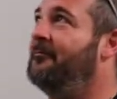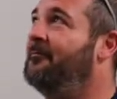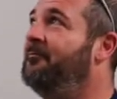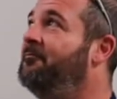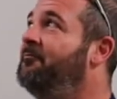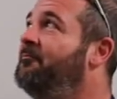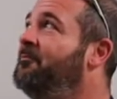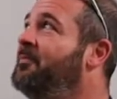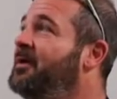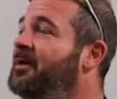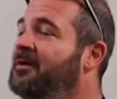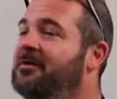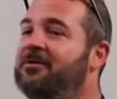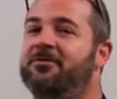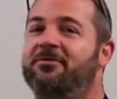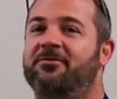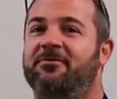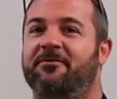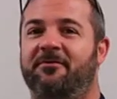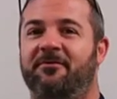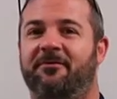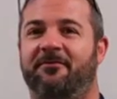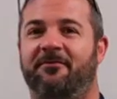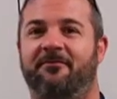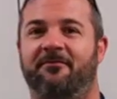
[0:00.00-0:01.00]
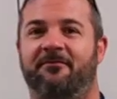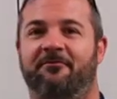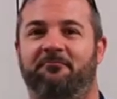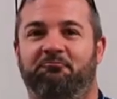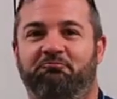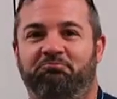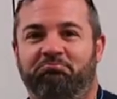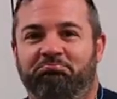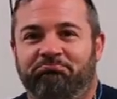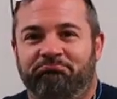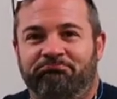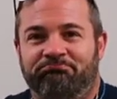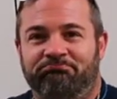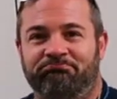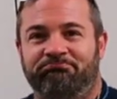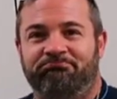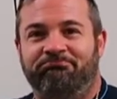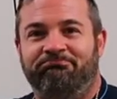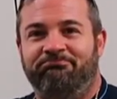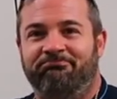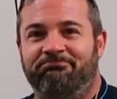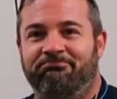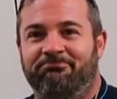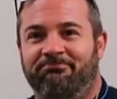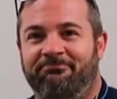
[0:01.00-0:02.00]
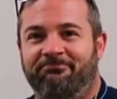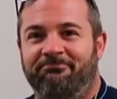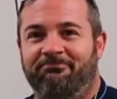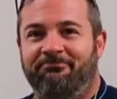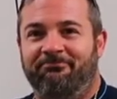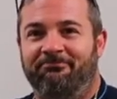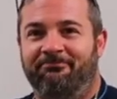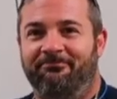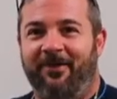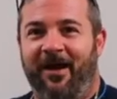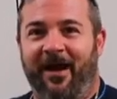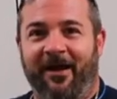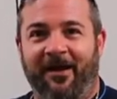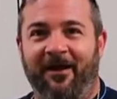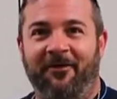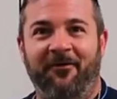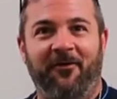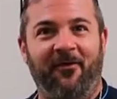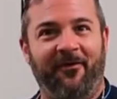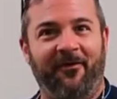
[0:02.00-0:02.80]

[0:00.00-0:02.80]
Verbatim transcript: You missed it. Sorry. I got